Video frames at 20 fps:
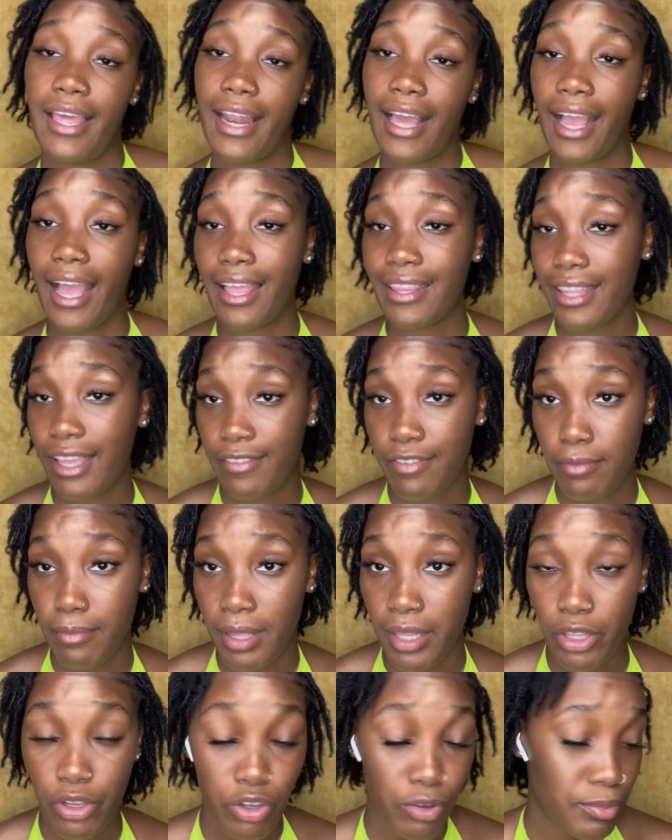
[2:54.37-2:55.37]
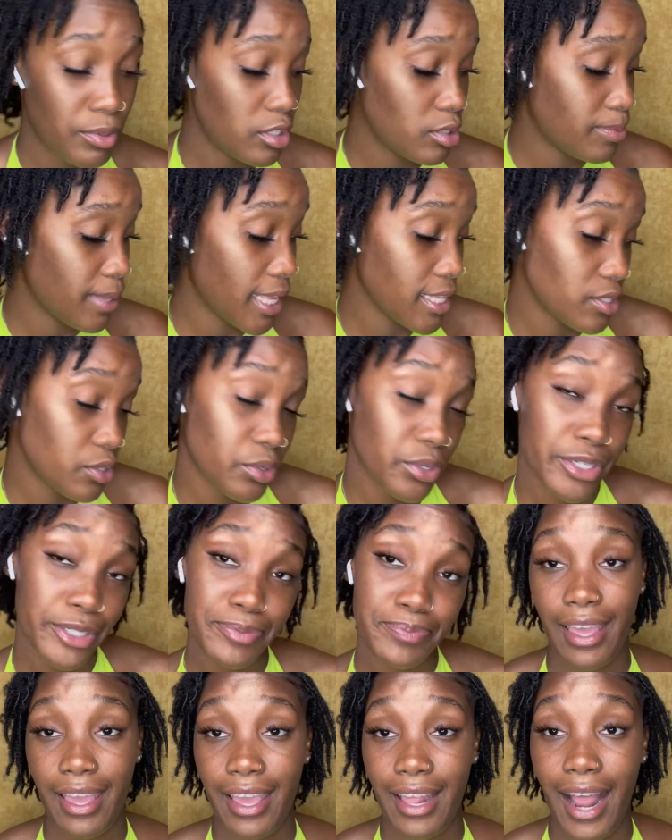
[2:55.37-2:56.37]
I got that from my local beauty supply store.
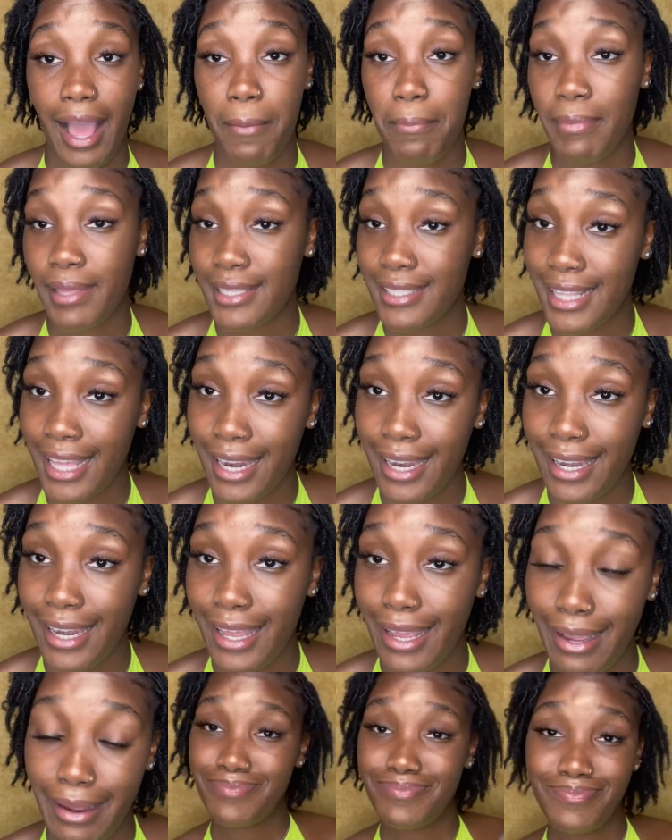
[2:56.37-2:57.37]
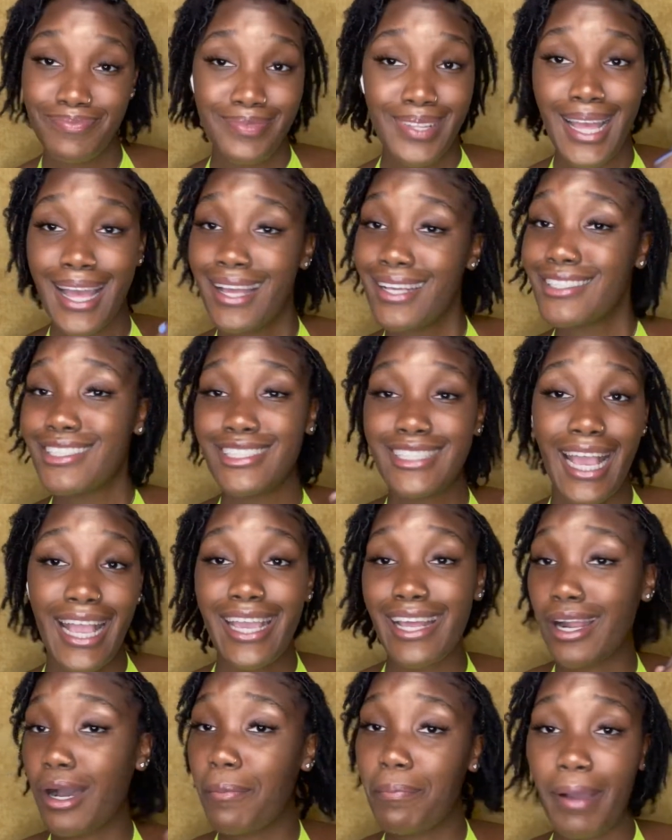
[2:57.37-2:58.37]
And I mix that in there. Shake
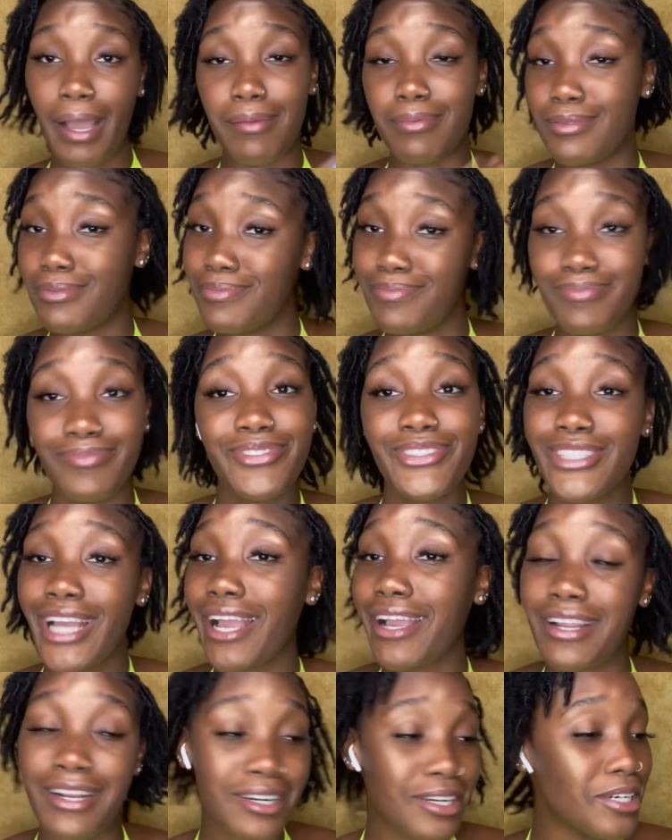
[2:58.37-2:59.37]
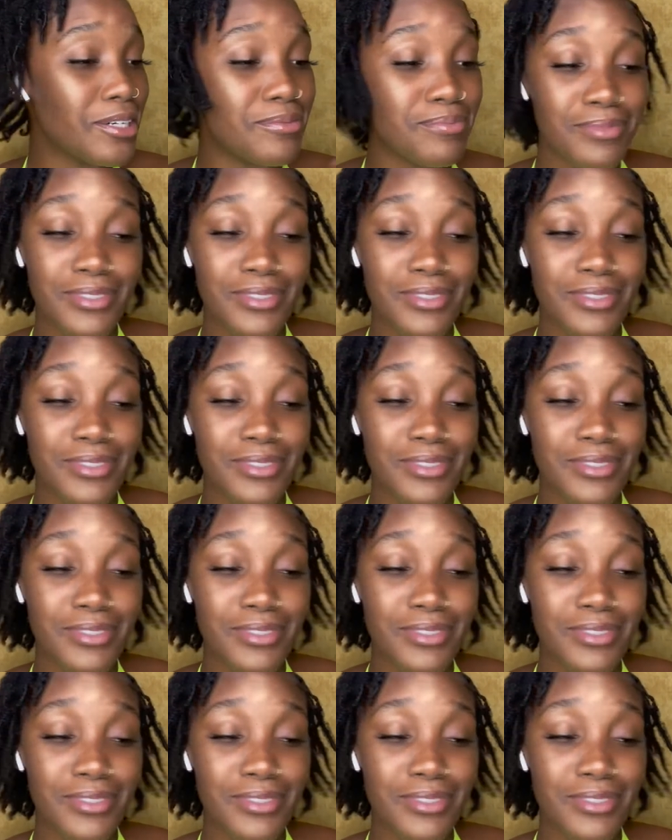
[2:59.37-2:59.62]
it up, baby. Shake it up.